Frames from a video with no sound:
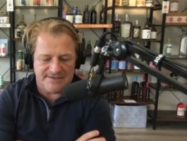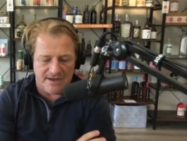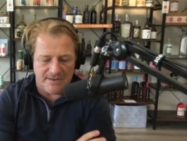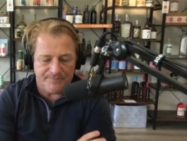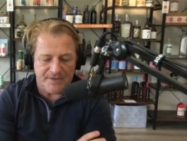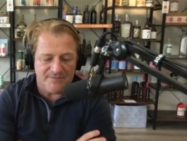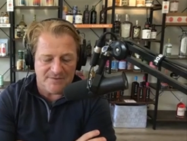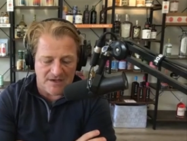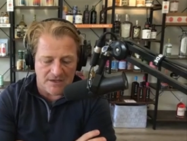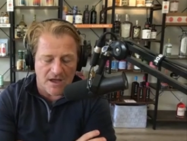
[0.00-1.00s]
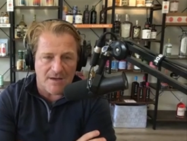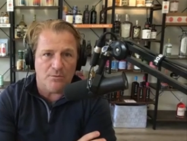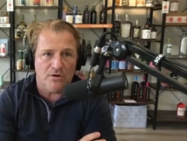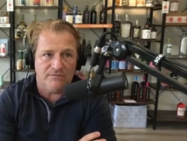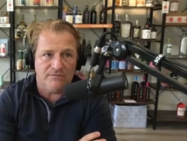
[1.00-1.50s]
um, I'm seeing a lot
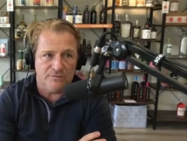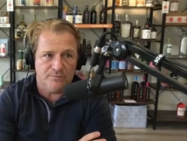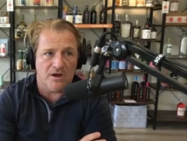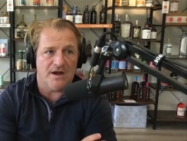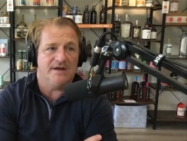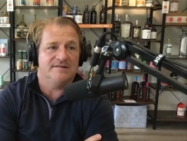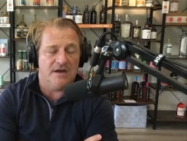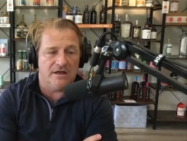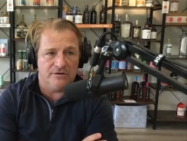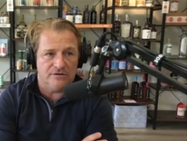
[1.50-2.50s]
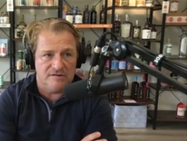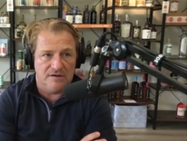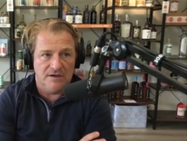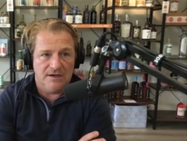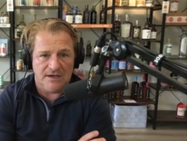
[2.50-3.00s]
more of those products and others
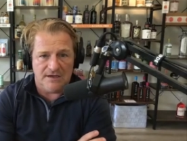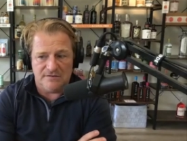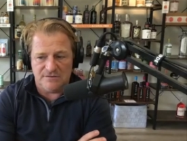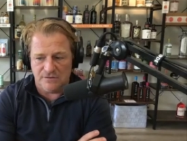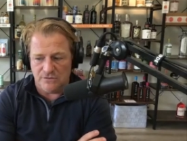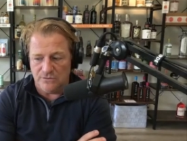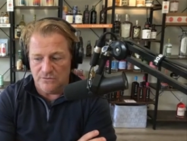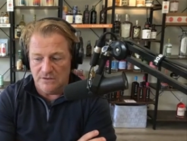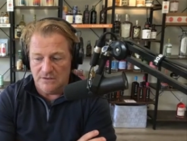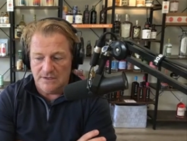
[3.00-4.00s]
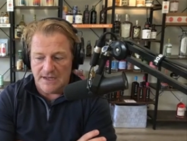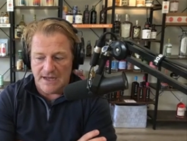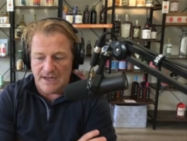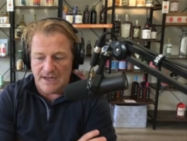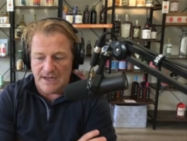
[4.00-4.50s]
into
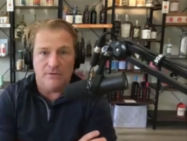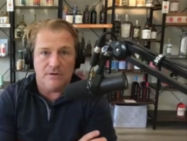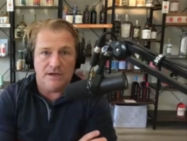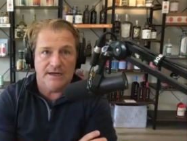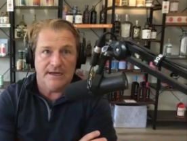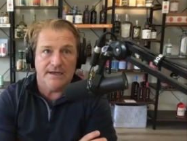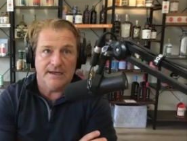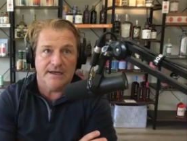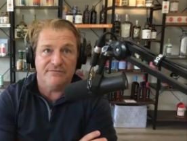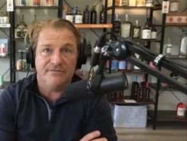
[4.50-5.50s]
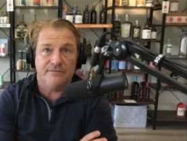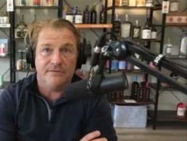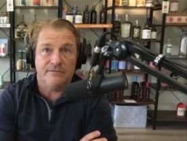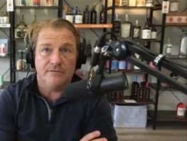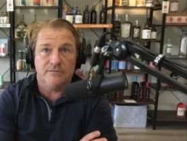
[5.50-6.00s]
um, uh,
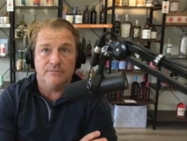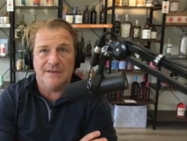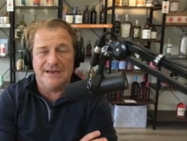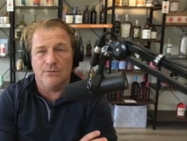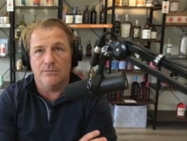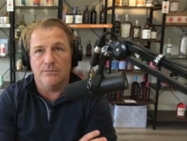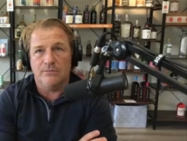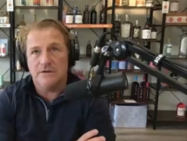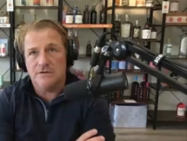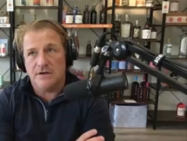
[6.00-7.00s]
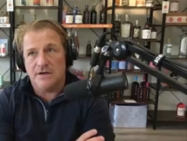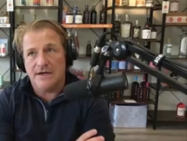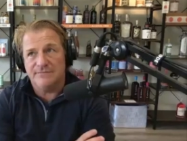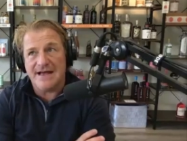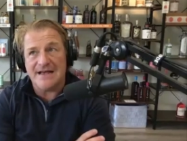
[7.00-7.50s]
like uh,
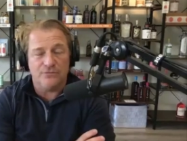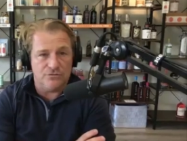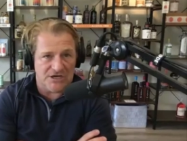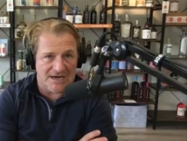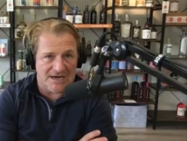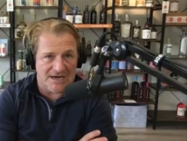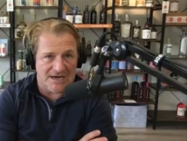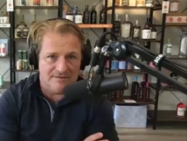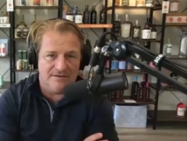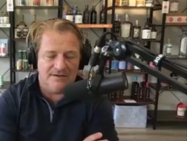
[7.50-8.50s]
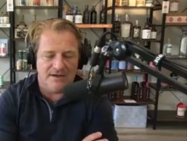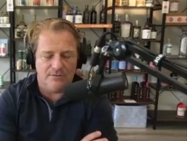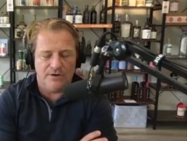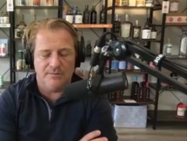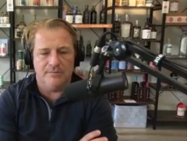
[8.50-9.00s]
fast food chains uh,
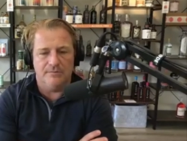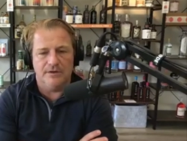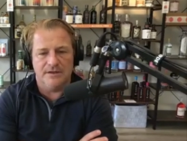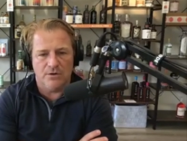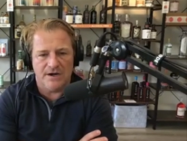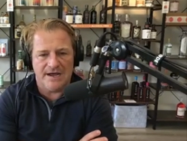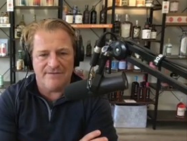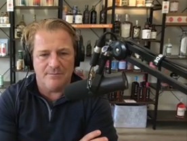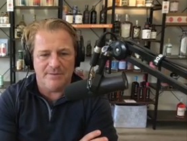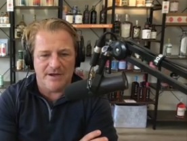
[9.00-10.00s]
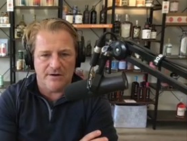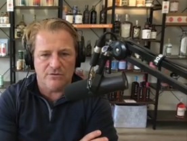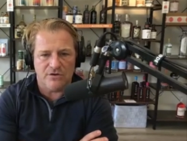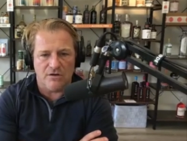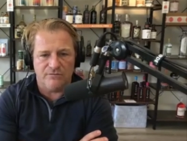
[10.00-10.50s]
where right. where they want to have a better
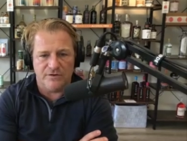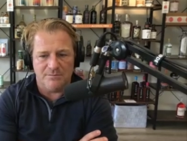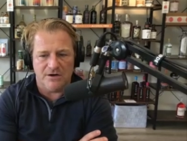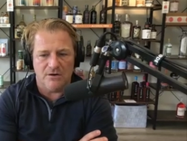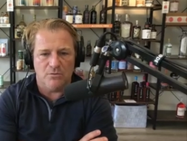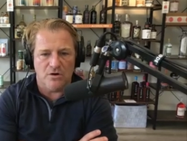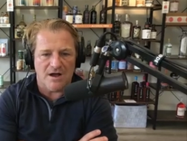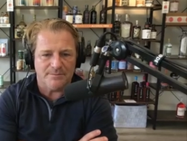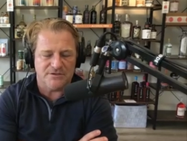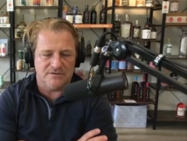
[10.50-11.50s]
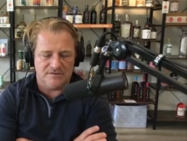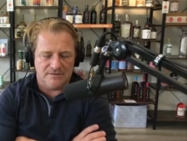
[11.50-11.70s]
alcohol free beer more options.